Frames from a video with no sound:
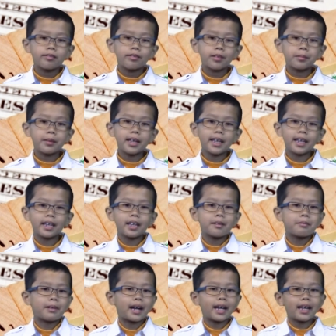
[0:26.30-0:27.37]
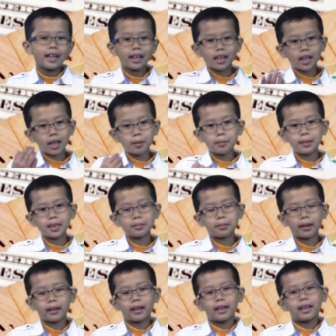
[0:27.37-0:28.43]
For me, my income is
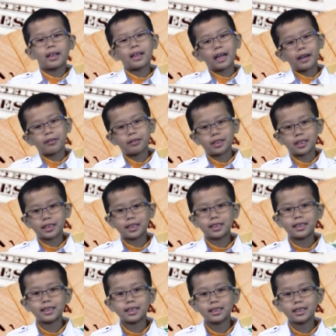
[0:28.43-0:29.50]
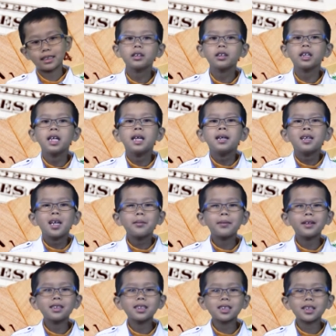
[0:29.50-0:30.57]
monthly allowance. I
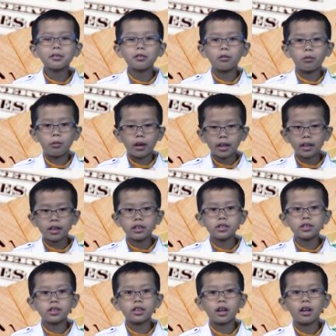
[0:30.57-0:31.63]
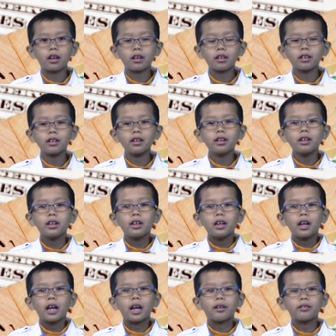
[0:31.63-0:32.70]
can give $100
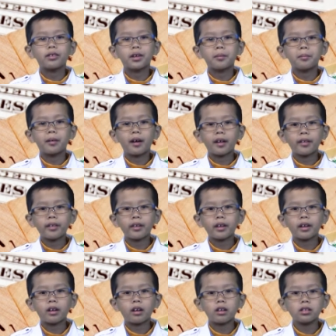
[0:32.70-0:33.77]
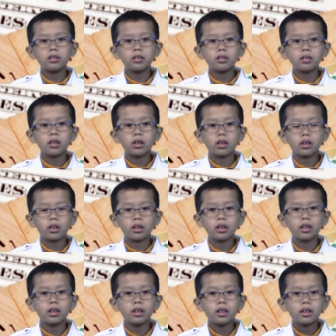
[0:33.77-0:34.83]
every month and also
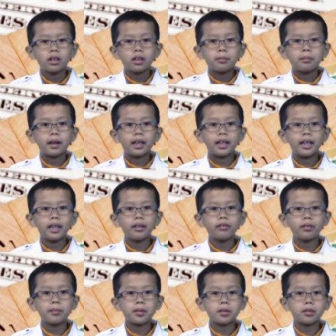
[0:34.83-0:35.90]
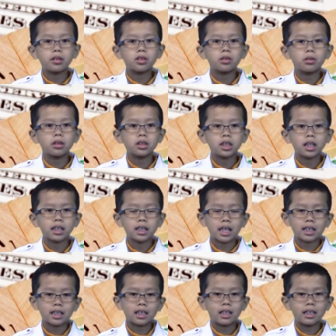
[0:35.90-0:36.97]
earn money from doing chores such
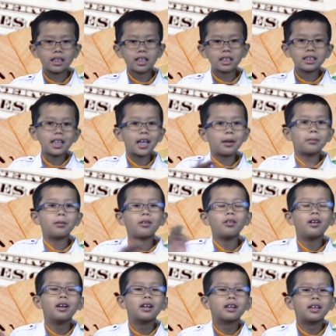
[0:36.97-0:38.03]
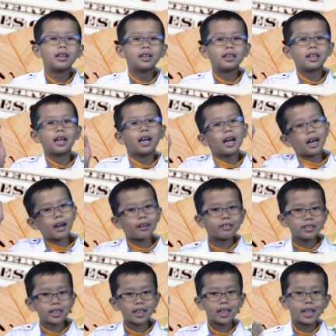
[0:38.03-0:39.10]
as cleaning the table, cleaning the
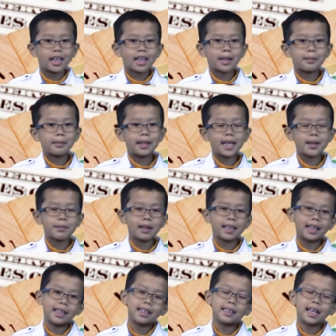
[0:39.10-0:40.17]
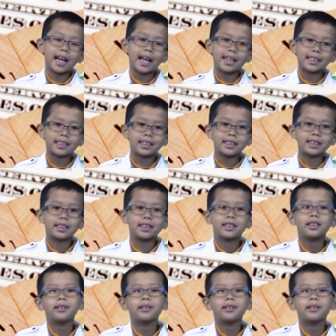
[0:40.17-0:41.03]
house, completing my daily tasks.